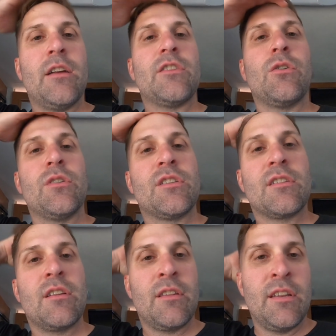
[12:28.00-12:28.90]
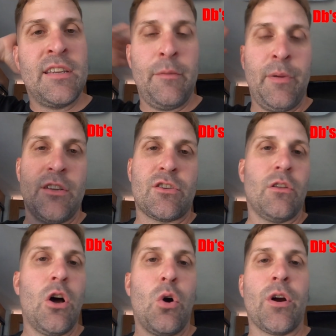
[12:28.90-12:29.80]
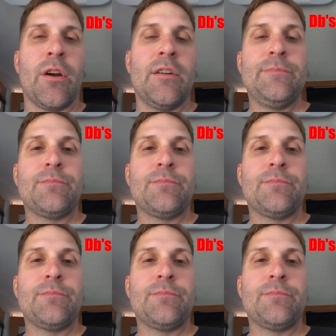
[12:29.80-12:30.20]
So it's the dBs are lower,